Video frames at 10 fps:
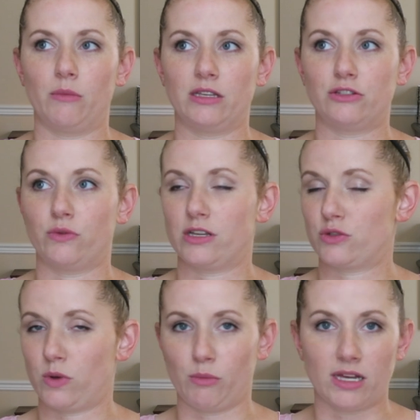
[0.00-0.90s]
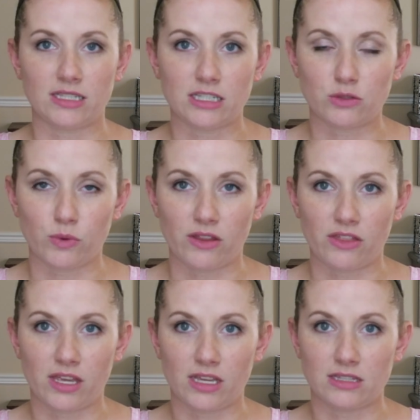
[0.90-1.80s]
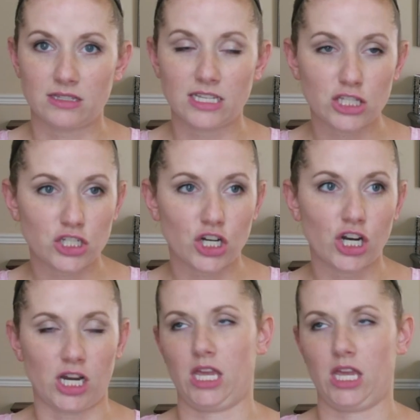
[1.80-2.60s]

He's doing swim lessons with his sister.